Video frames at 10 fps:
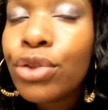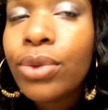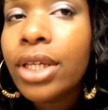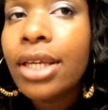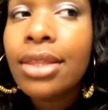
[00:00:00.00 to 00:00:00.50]

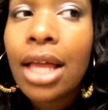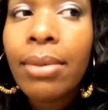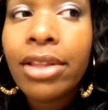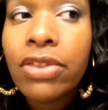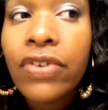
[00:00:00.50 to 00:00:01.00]
really excited
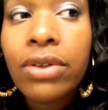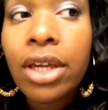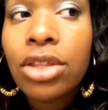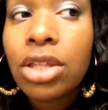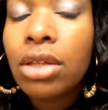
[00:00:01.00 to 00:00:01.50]
about this
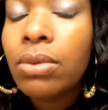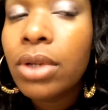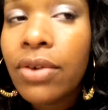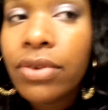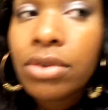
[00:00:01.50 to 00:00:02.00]
foundation when
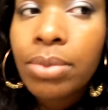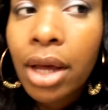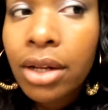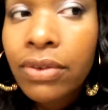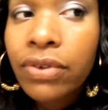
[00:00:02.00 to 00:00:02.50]
I first
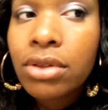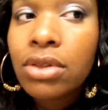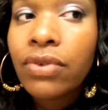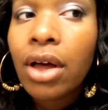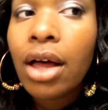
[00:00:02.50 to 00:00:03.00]
bought it. First
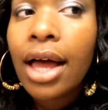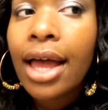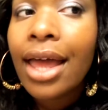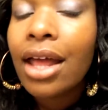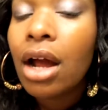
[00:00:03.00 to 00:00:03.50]
of all, I
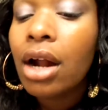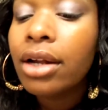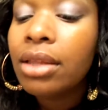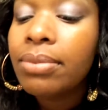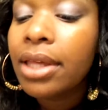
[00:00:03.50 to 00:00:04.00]
had
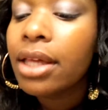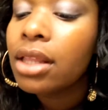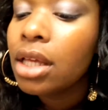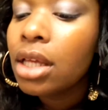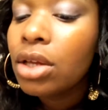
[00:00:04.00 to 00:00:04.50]
already been
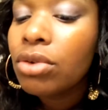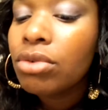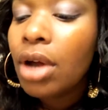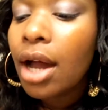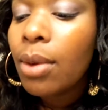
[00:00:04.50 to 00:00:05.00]

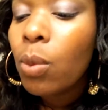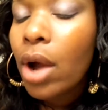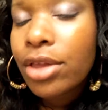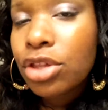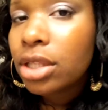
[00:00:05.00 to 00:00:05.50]

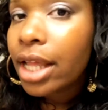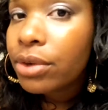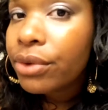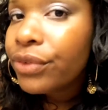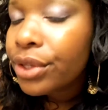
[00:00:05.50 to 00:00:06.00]
watching a lot
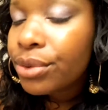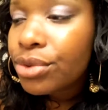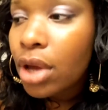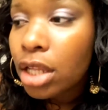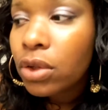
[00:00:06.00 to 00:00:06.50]
of
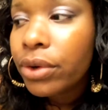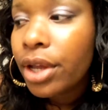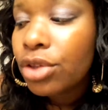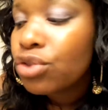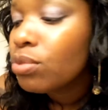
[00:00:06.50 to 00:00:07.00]
reviews on
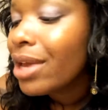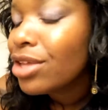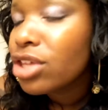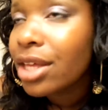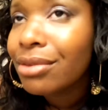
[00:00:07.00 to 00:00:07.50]
L'Oreal True
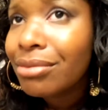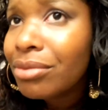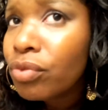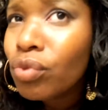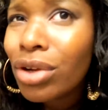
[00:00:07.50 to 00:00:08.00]
Match and
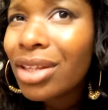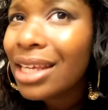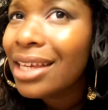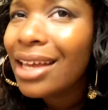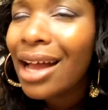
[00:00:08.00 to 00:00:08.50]

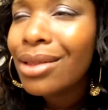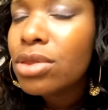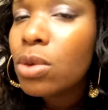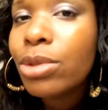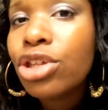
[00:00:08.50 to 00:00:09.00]
really got
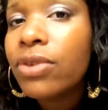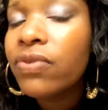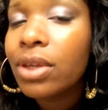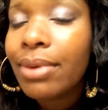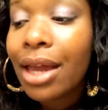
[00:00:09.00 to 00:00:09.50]
so much good
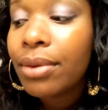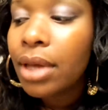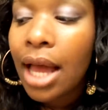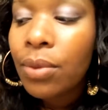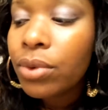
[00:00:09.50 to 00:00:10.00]
feedback. I